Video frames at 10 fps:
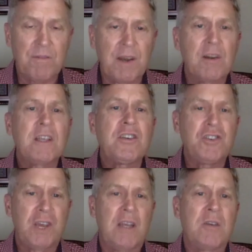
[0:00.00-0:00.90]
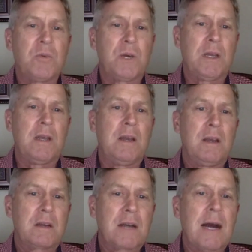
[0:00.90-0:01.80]
very genuine
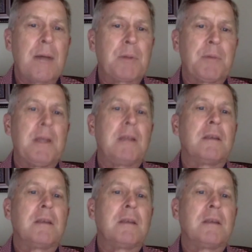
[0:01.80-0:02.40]
compliment